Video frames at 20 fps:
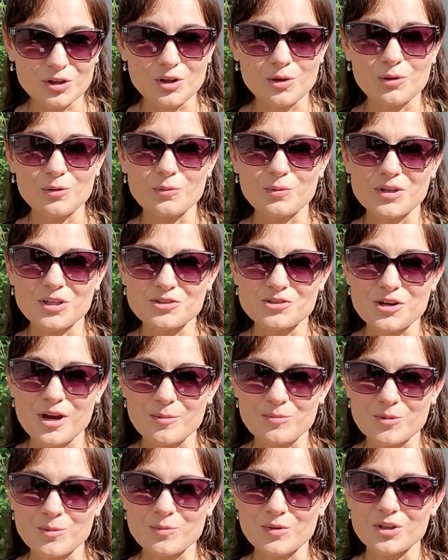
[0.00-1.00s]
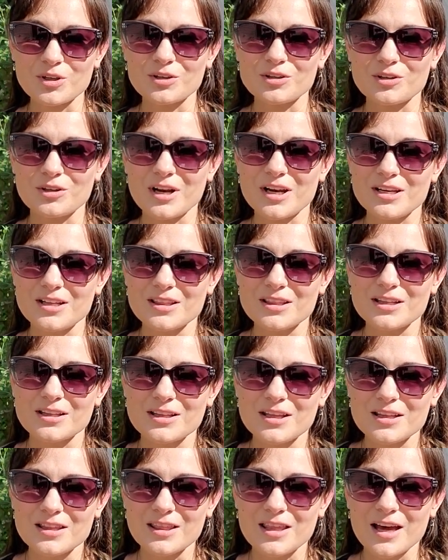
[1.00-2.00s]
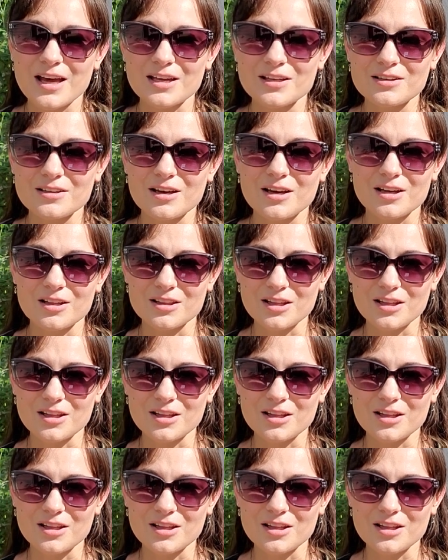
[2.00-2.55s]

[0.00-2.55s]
you don't want to trap the bird or anything like that.